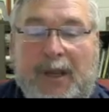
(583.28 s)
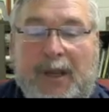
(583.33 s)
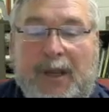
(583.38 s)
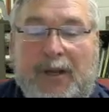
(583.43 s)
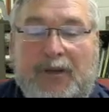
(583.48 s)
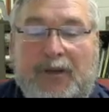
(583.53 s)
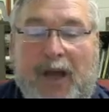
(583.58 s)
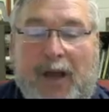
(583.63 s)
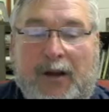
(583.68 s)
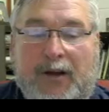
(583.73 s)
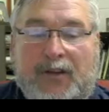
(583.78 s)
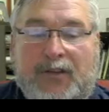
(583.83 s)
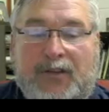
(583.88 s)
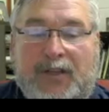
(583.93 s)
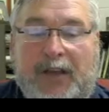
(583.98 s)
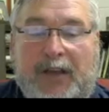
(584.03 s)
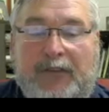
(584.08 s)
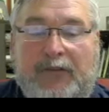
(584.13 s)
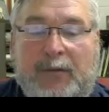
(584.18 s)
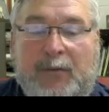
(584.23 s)
Dr.
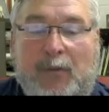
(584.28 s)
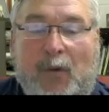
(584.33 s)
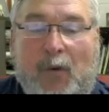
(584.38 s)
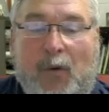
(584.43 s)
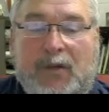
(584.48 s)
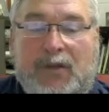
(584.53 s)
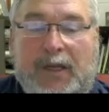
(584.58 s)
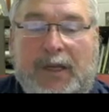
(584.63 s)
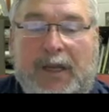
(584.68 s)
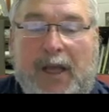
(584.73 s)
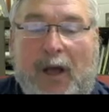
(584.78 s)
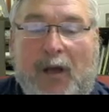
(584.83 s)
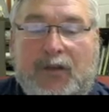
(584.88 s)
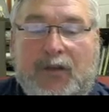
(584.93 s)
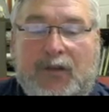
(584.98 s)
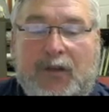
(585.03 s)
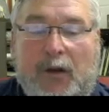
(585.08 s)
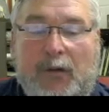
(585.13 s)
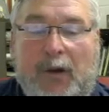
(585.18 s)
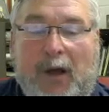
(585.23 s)
Stephen Moisey,
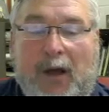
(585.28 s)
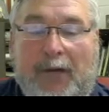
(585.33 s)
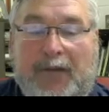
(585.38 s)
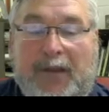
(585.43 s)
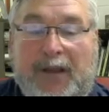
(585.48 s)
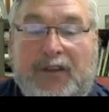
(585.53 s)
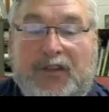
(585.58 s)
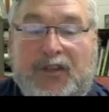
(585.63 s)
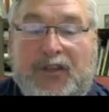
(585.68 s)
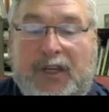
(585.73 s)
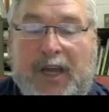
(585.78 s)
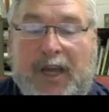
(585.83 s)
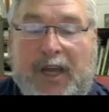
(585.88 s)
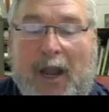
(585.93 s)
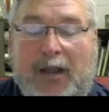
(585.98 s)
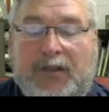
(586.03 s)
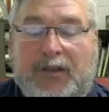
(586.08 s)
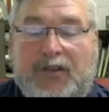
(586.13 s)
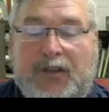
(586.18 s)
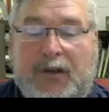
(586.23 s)
also of the
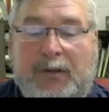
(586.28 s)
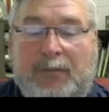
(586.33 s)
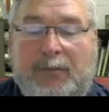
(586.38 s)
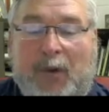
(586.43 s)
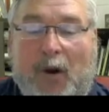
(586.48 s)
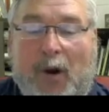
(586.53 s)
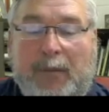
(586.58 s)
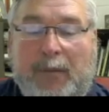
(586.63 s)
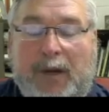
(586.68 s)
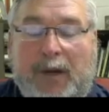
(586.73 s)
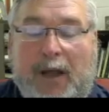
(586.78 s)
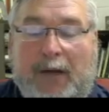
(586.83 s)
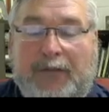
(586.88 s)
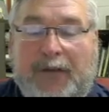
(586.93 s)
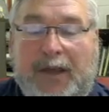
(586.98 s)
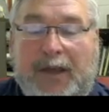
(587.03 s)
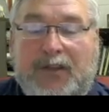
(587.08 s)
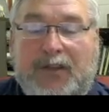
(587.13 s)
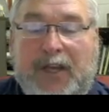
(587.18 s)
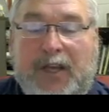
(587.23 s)
Geology Department of
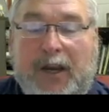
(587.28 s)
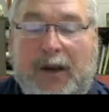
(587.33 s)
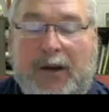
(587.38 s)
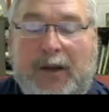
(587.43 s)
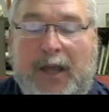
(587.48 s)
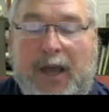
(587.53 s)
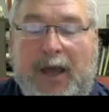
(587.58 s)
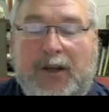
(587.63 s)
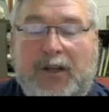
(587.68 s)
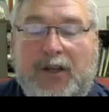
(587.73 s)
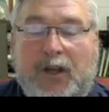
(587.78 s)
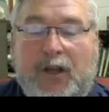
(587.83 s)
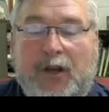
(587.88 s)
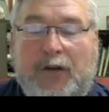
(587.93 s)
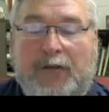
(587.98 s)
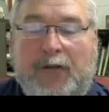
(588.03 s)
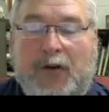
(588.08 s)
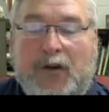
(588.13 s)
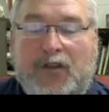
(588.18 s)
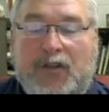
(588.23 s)
East Carolina
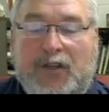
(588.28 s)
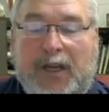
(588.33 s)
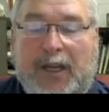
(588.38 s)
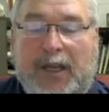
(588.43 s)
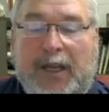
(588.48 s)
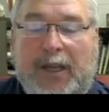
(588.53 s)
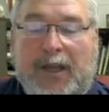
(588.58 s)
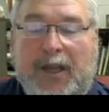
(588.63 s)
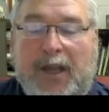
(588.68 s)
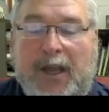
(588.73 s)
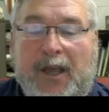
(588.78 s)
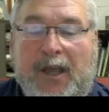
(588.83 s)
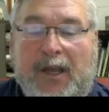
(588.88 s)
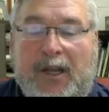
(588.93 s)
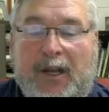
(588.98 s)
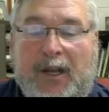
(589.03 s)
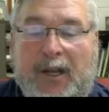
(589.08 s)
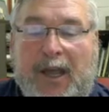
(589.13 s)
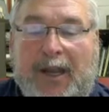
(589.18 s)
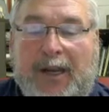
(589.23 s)
University,
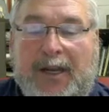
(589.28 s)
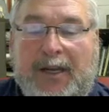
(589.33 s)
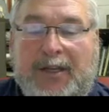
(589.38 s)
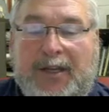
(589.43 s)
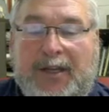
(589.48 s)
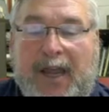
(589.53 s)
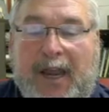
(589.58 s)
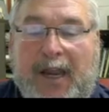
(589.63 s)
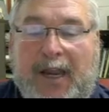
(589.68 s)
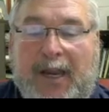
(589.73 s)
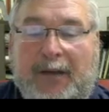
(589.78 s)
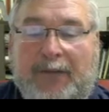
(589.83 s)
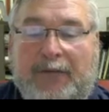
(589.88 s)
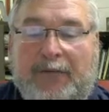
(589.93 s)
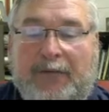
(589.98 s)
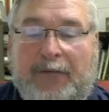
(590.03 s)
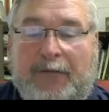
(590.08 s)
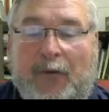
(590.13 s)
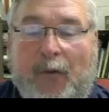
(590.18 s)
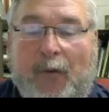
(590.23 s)
collected data
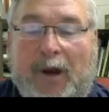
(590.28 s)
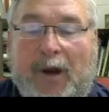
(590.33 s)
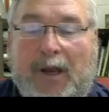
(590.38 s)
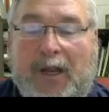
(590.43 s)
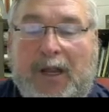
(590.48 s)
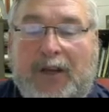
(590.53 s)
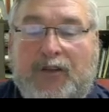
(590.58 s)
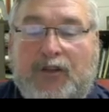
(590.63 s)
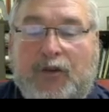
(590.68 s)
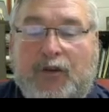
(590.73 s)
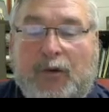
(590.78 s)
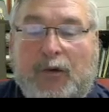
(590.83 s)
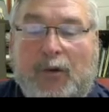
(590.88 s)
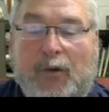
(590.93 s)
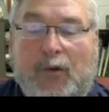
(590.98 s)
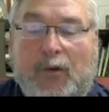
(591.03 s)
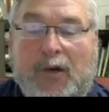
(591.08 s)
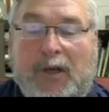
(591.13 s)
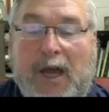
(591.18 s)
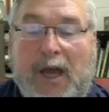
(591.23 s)
for
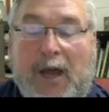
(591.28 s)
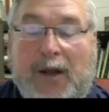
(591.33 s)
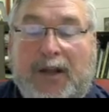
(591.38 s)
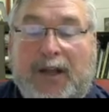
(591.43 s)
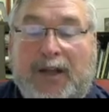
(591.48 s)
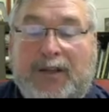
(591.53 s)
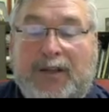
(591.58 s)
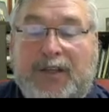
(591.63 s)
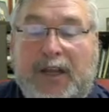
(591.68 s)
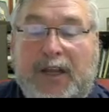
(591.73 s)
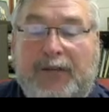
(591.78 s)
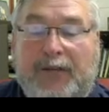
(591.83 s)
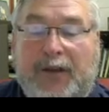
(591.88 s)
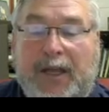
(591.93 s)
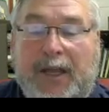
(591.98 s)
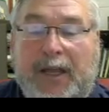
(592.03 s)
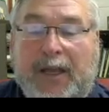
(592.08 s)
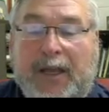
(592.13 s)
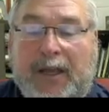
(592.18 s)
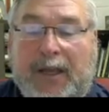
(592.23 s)
electrical
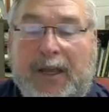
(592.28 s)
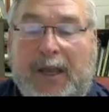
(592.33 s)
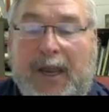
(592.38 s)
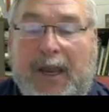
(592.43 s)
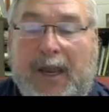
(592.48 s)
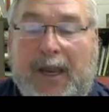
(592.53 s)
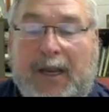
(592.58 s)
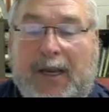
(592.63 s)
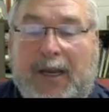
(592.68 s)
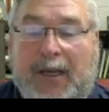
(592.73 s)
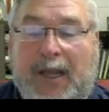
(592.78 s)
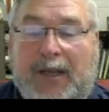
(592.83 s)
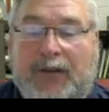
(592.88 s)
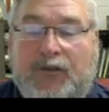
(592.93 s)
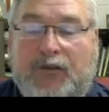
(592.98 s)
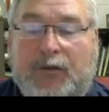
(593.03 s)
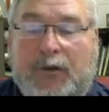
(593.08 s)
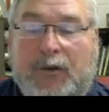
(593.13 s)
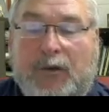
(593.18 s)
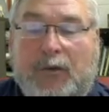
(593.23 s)
conductivity and
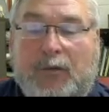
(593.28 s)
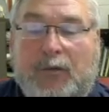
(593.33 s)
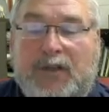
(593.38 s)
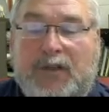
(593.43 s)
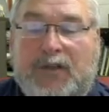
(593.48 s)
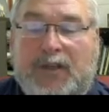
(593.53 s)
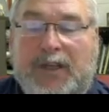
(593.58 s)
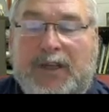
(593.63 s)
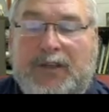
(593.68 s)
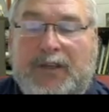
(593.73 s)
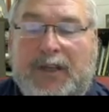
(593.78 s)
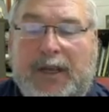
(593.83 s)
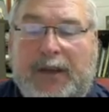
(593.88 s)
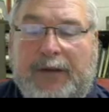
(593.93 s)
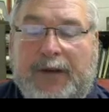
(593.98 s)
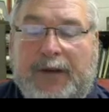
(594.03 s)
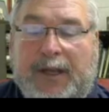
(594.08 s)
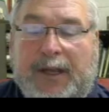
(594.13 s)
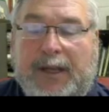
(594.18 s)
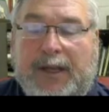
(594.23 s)
electrical
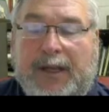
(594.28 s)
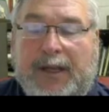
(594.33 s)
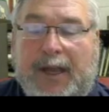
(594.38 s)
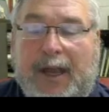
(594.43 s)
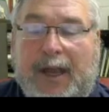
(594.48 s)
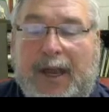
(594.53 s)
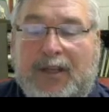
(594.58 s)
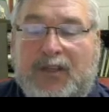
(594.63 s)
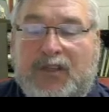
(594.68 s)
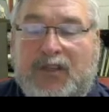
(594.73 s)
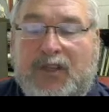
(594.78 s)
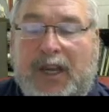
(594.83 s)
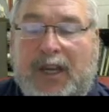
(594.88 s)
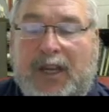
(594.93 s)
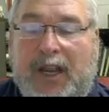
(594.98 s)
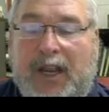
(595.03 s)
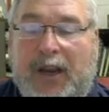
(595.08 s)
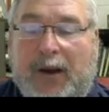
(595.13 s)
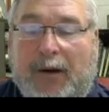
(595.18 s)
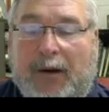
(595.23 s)
receptivity, as
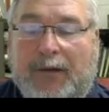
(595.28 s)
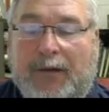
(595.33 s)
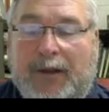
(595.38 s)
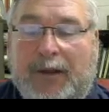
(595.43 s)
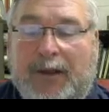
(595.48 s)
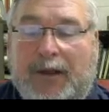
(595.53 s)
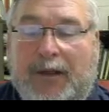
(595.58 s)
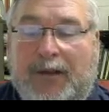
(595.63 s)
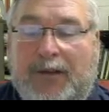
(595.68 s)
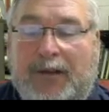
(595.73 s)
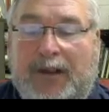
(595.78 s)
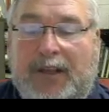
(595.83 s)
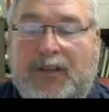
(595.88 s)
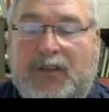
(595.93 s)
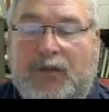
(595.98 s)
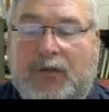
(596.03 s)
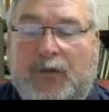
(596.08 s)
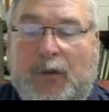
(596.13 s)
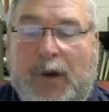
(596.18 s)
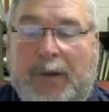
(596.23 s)
seen here.
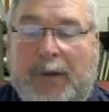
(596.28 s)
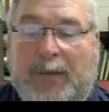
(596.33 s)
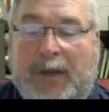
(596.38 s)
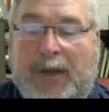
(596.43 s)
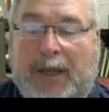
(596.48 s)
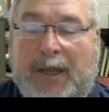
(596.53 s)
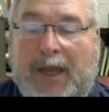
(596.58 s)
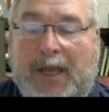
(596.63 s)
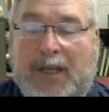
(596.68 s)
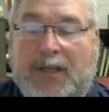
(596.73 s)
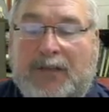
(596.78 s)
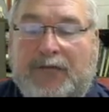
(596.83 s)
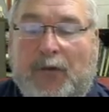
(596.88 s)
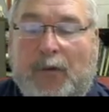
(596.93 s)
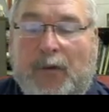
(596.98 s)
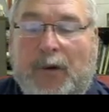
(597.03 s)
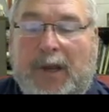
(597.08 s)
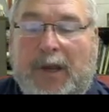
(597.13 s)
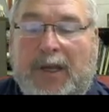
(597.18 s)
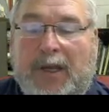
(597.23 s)
This equipment is
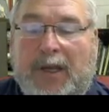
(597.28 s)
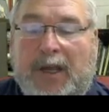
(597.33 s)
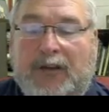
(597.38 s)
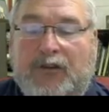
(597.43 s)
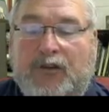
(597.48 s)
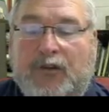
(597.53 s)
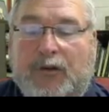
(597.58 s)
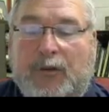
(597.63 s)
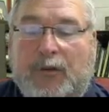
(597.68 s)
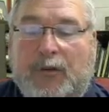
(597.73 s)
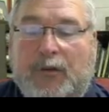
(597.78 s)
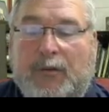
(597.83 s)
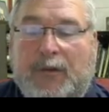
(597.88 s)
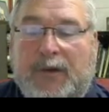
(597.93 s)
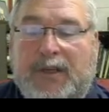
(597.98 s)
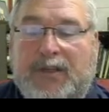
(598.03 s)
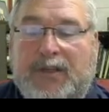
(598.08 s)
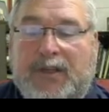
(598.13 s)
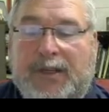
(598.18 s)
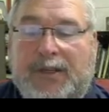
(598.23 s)
for electrical
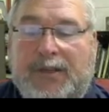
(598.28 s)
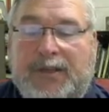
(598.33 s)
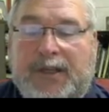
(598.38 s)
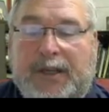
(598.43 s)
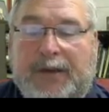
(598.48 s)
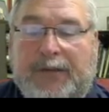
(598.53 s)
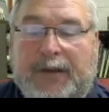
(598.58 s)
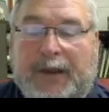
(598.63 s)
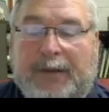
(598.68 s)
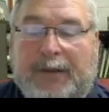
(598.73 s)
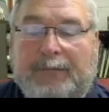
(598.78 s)
receptivity.